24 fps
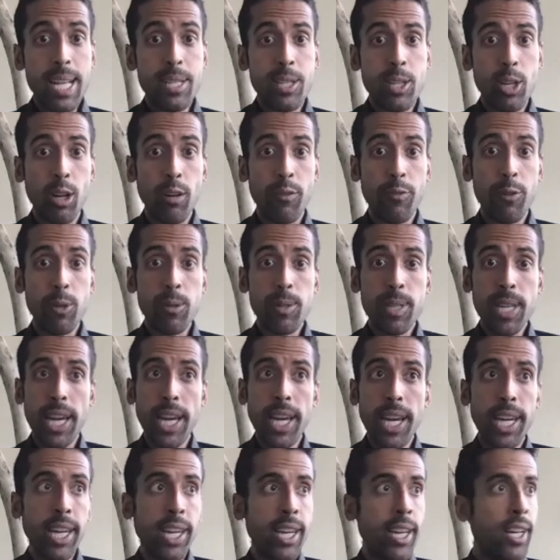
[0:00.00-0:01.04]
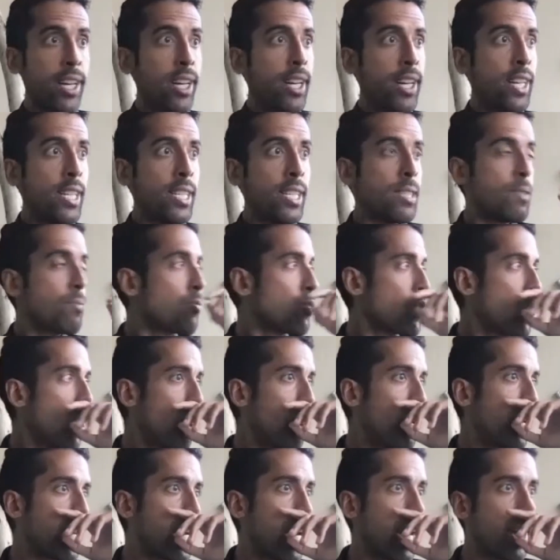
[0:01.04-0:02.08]
So if you say, oh my
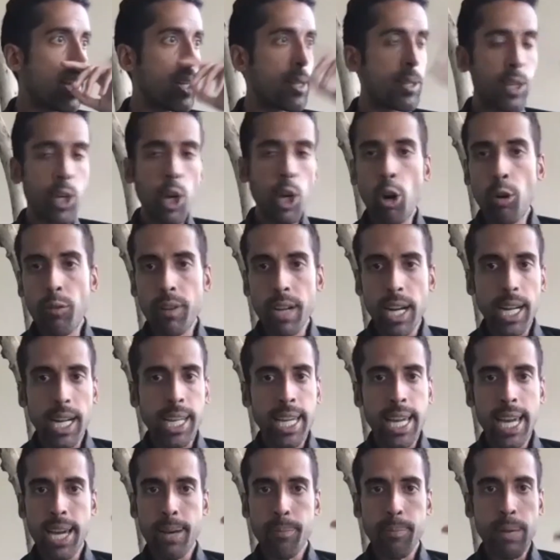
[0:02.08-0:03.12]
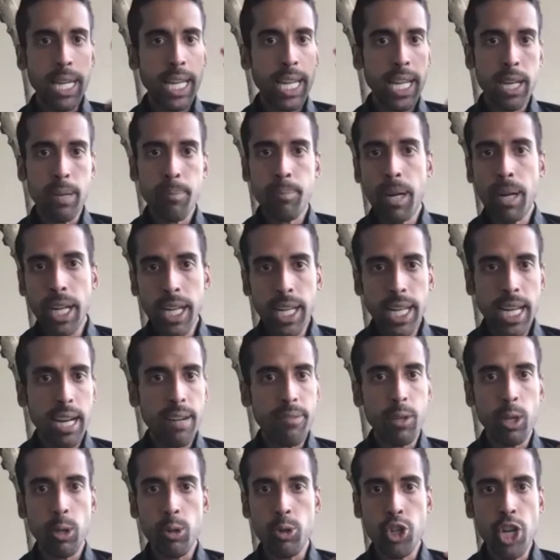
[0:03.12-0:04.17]
God, it's COVID, I can't make any money, I have
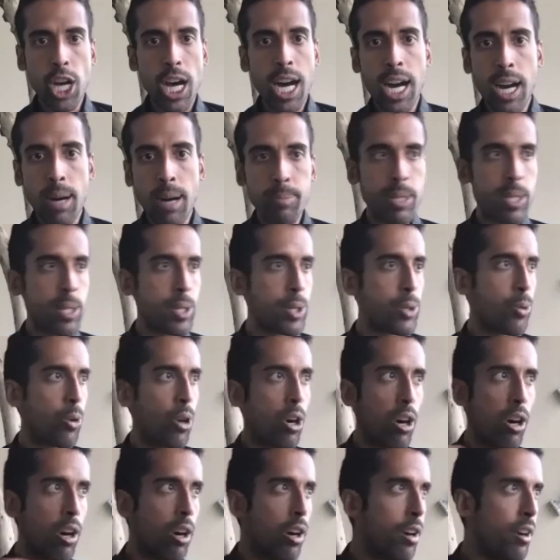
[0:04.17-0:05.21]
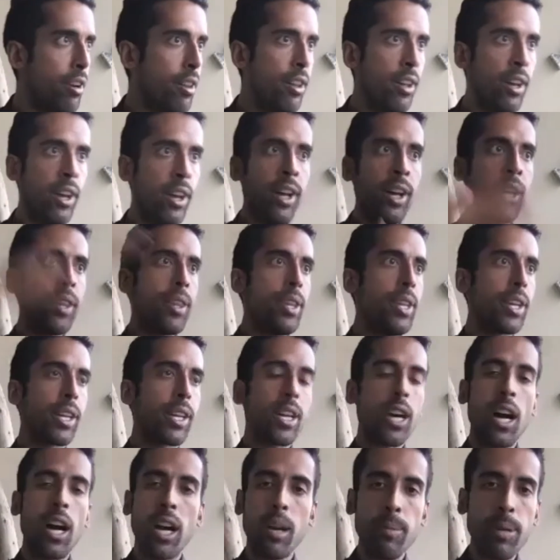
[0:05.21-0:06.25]
no job, it's too hard, the
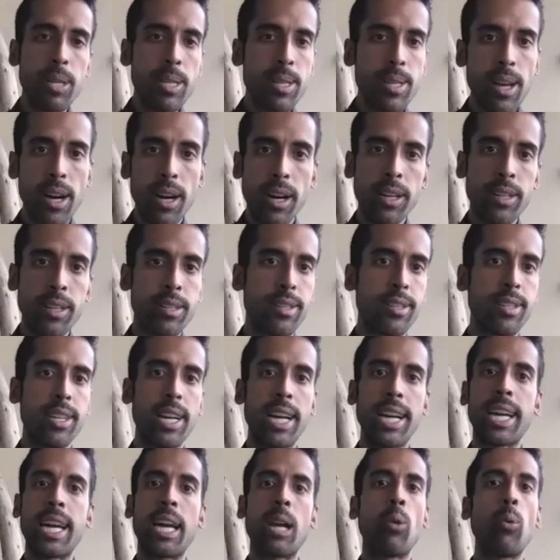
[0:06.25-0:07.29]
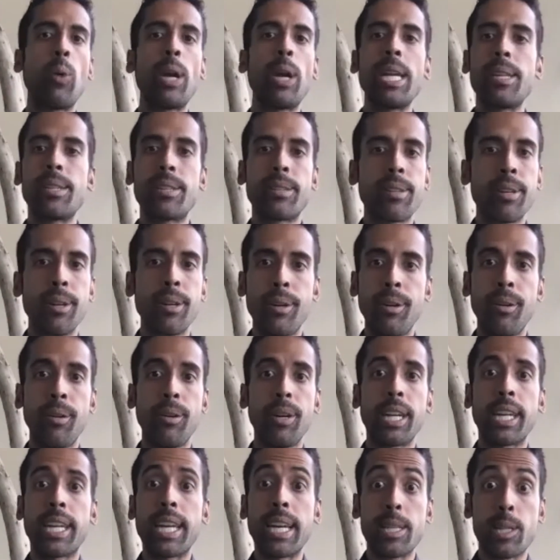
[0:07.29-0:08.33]
economy sucks, I gotta wait till
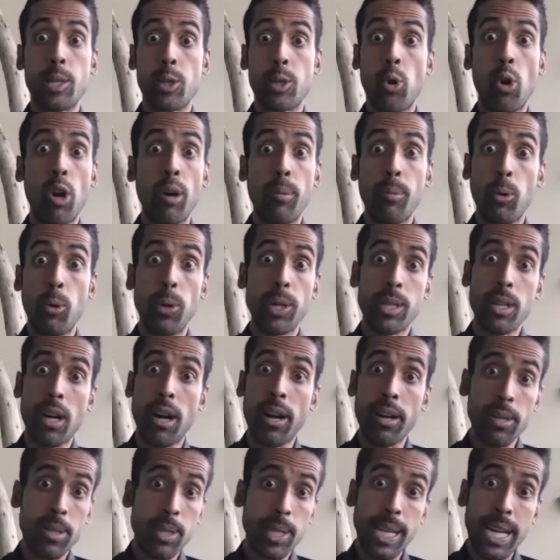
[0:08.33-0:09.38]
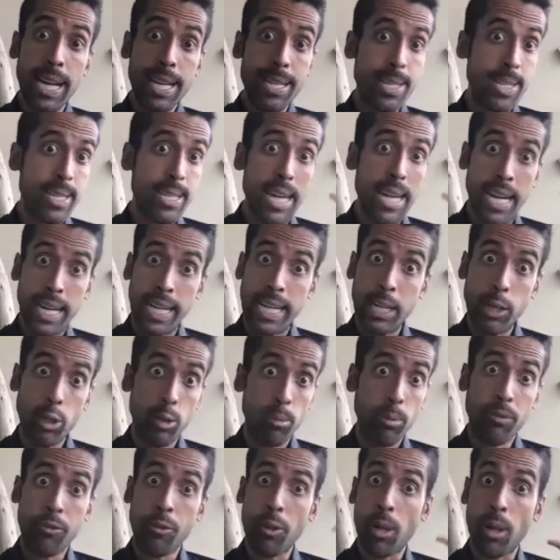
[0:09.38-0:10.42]
it gets normal, which honestly, guys, it's not gonna get
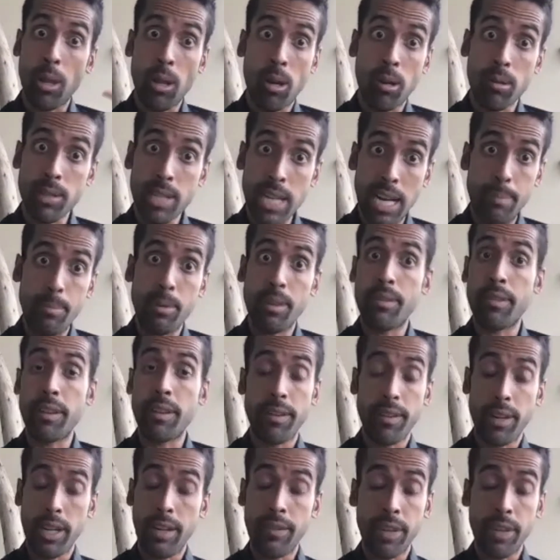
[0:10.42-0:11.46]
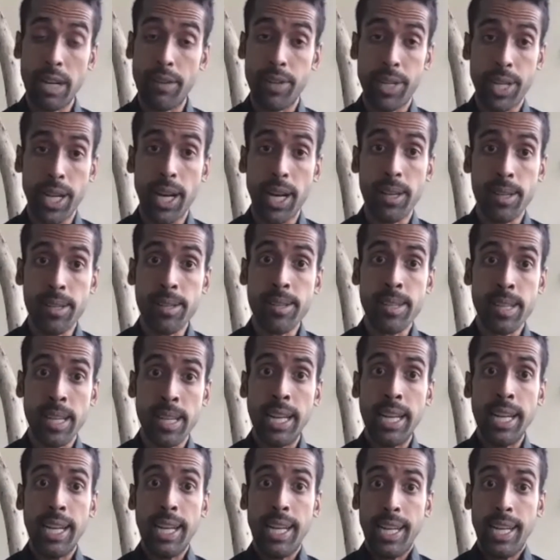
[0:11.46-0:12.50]
normal for a long time if it ever does,
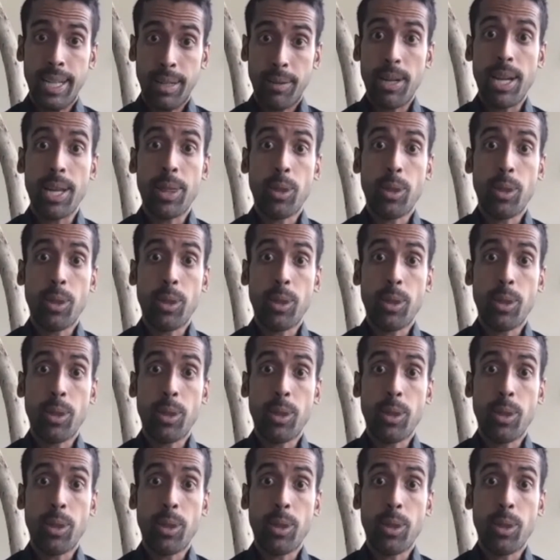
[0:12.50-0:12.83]
right?